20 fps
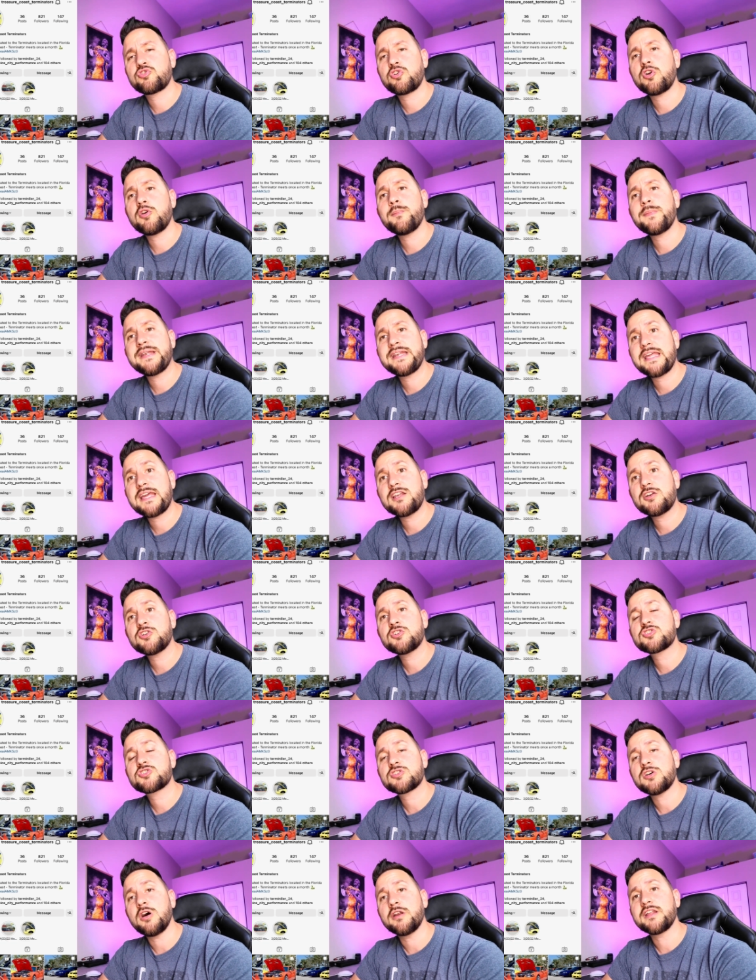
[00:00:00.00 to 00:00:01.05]

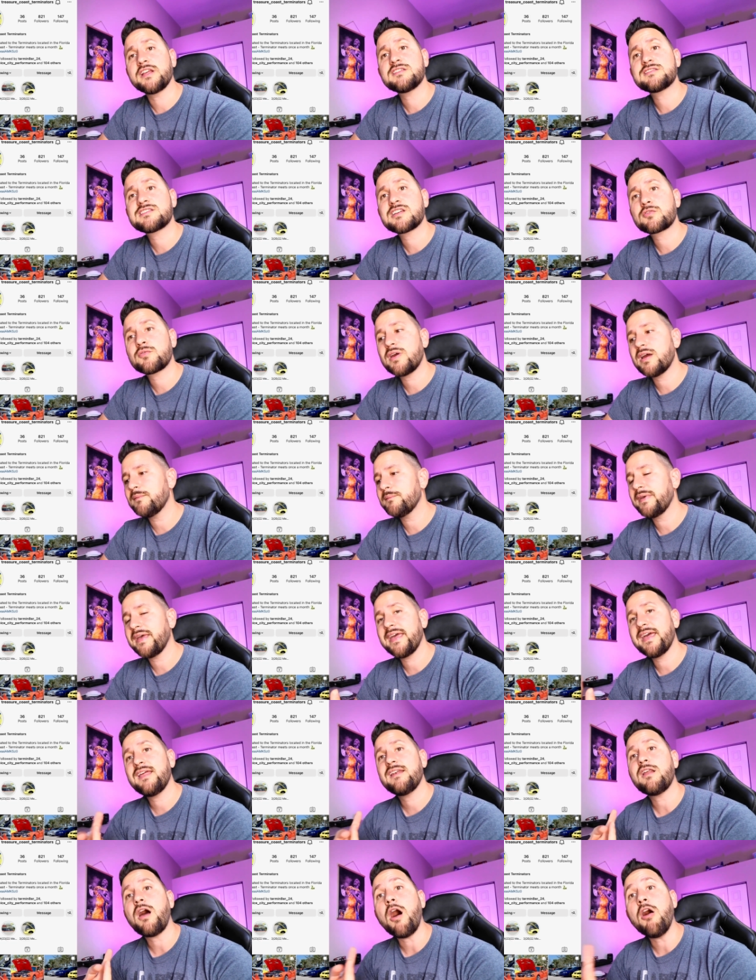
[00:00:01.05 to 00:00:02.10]
terminators on instagram
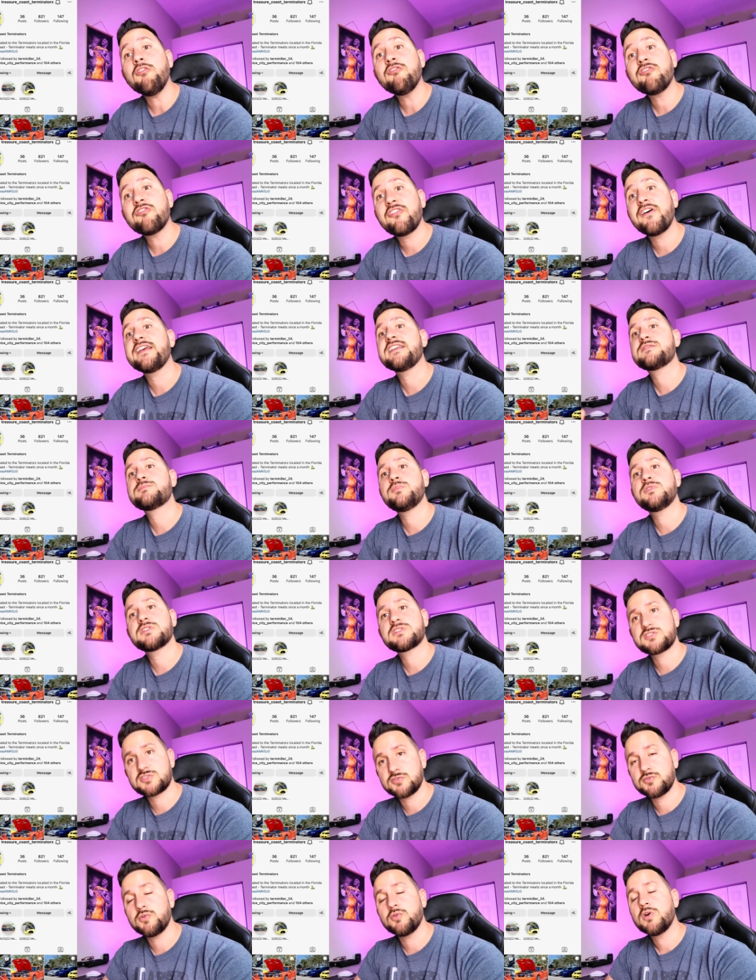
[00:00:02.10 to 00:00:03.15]
and on facebook
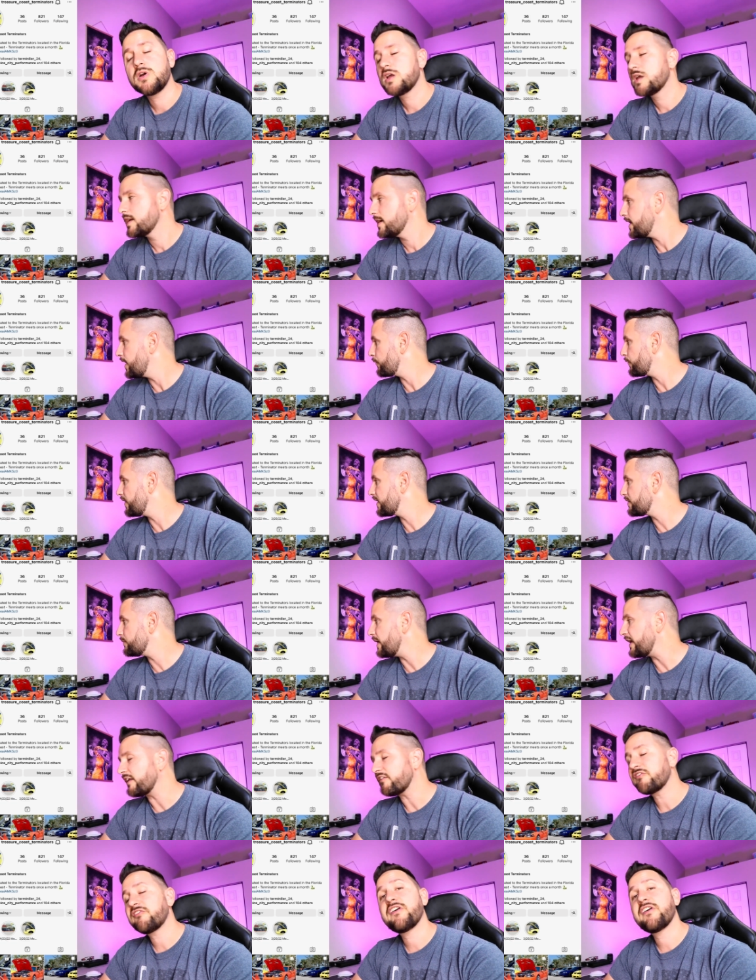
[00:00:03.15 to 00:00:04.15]
too i already made a